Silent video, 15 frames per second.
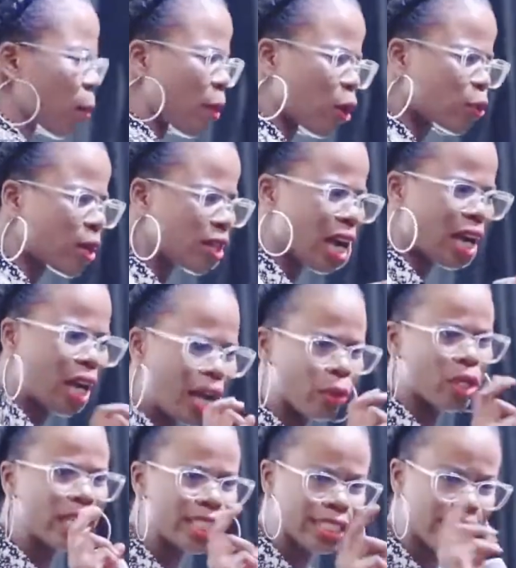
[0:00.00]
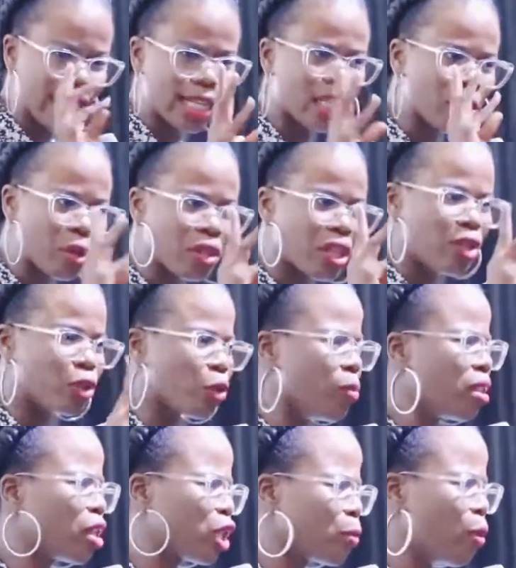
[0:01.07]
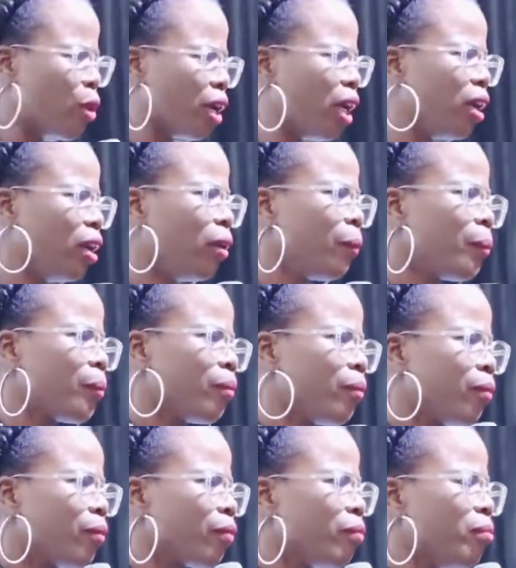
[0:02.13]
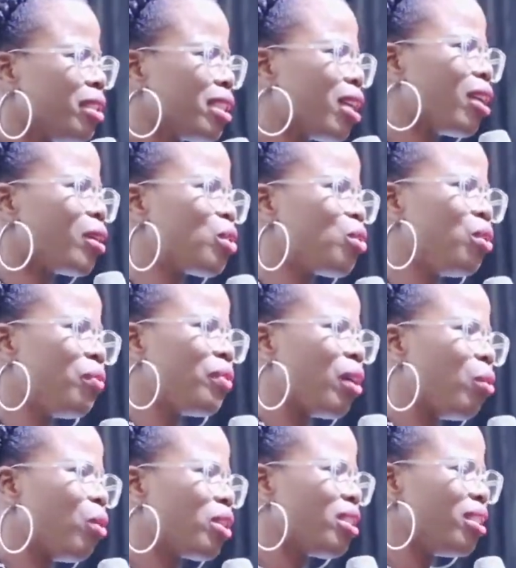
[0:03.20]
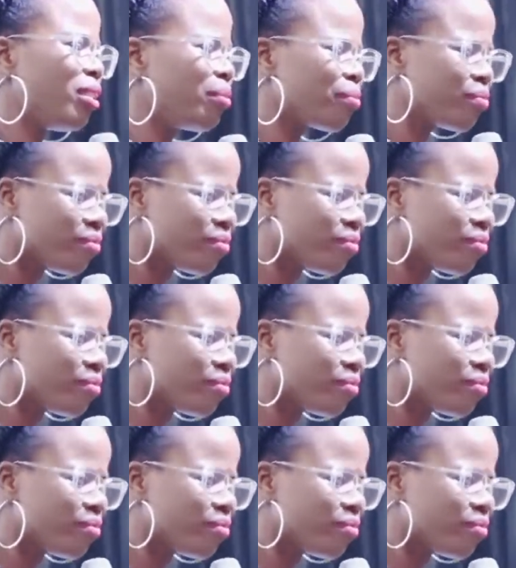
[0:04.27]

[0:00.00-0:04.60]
My husband said 3 things to me this morning. Big shout out to you if you are watching.